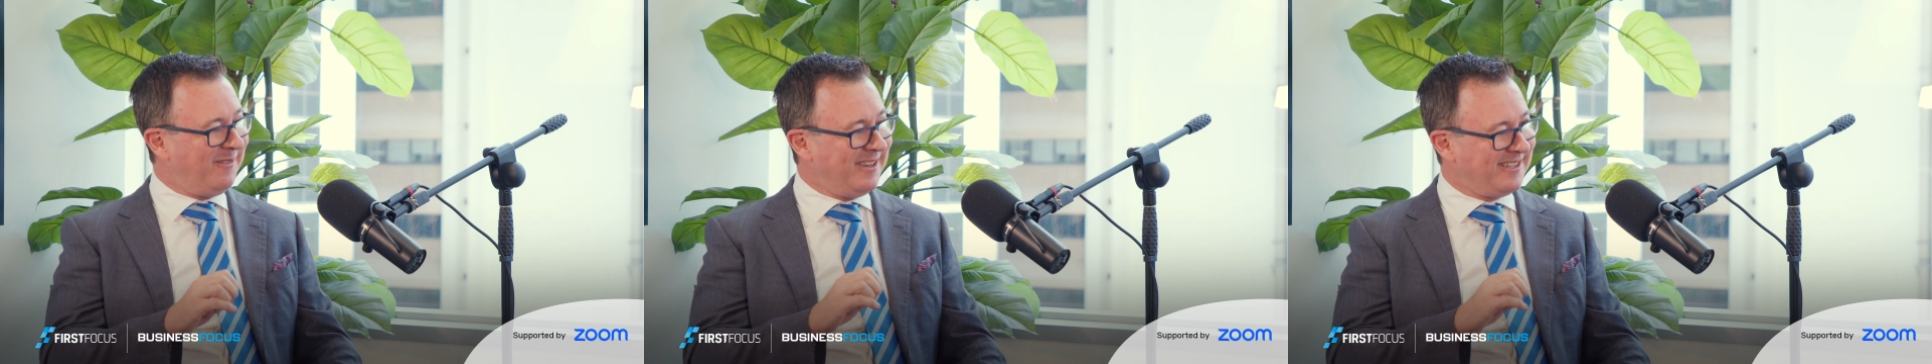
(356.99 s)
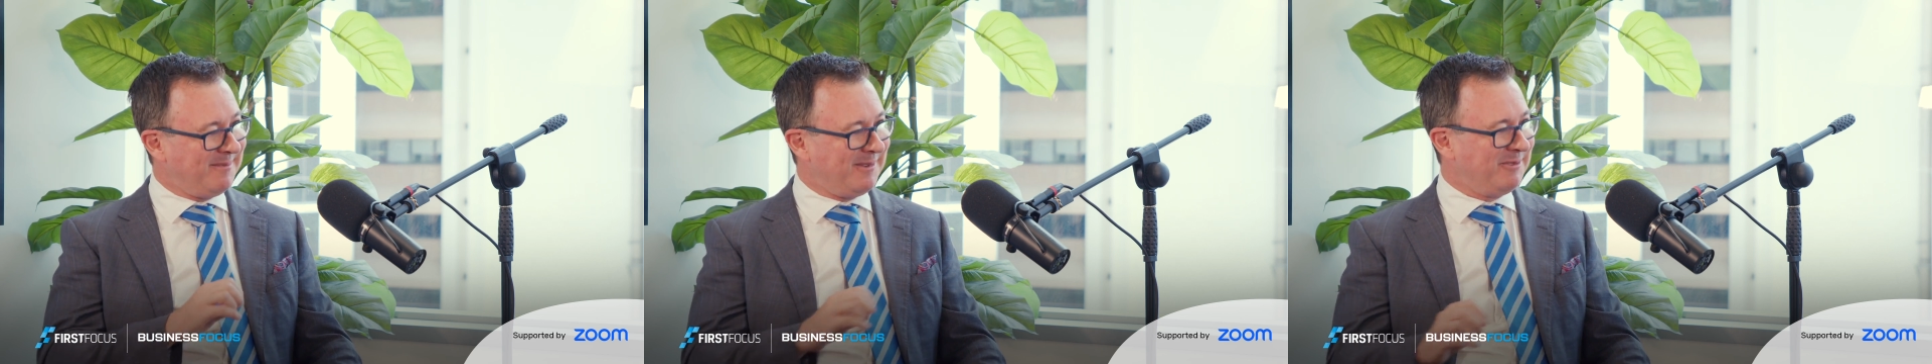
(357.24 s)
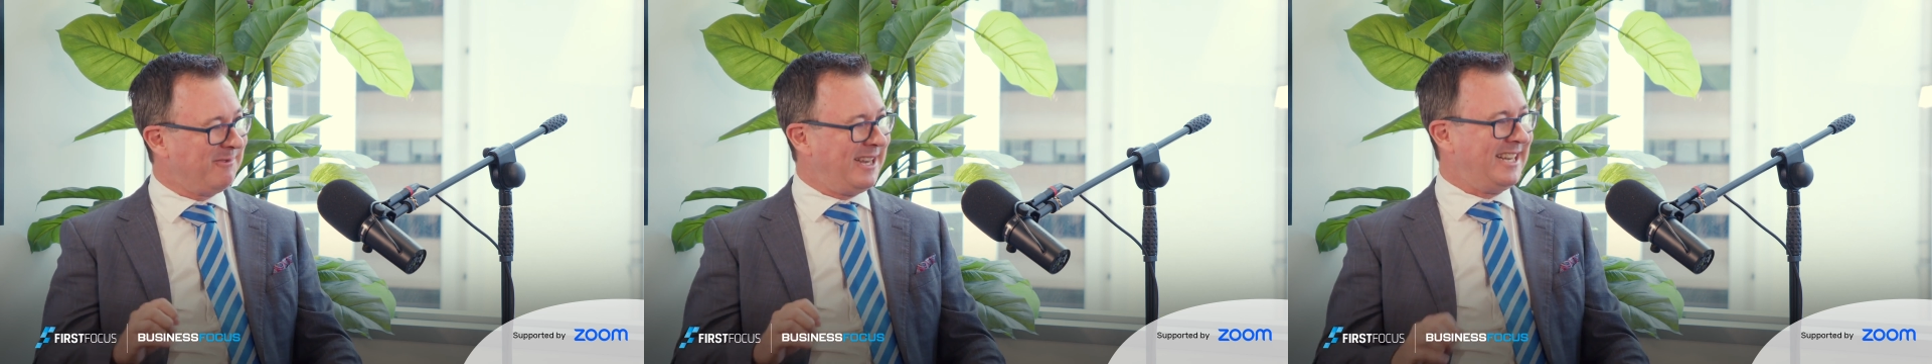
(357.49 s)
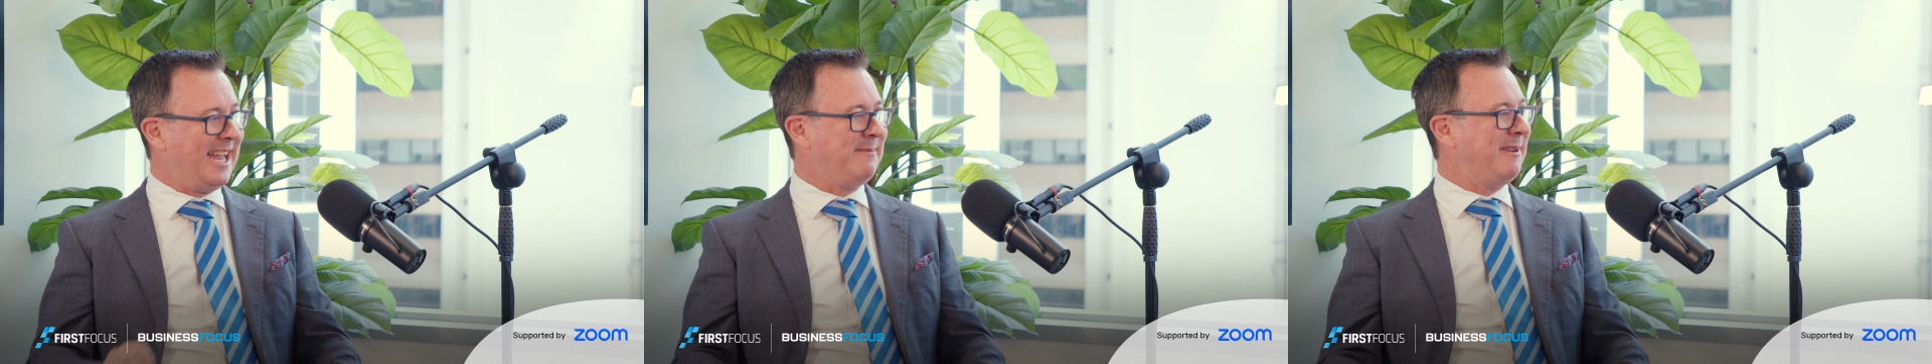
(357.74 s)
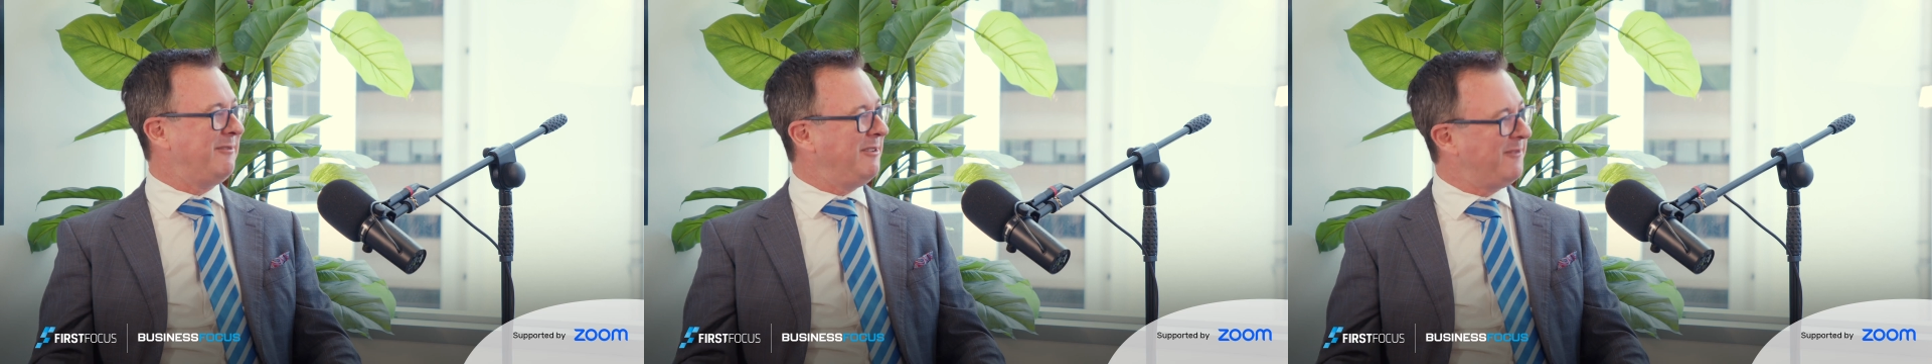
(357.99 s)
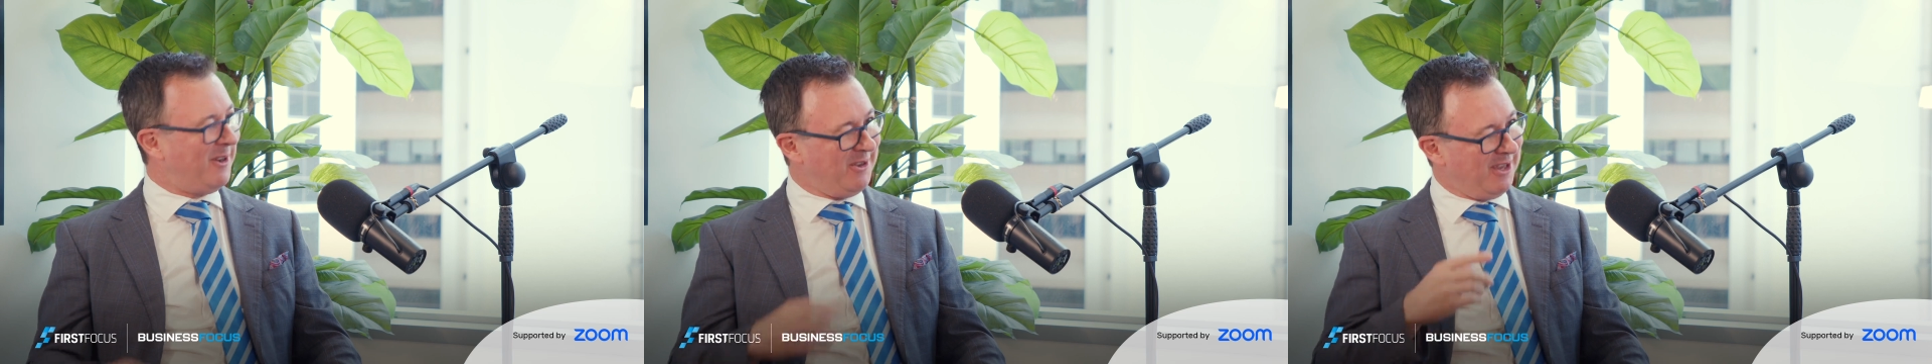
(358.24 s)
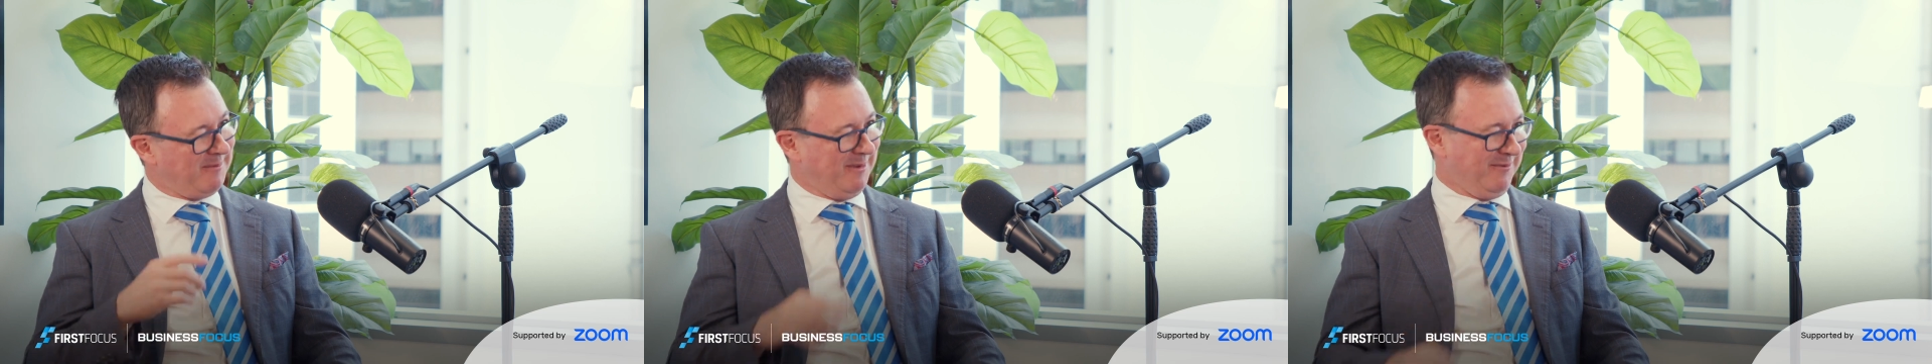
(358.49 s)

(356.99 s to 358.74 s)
they simply renamed every file like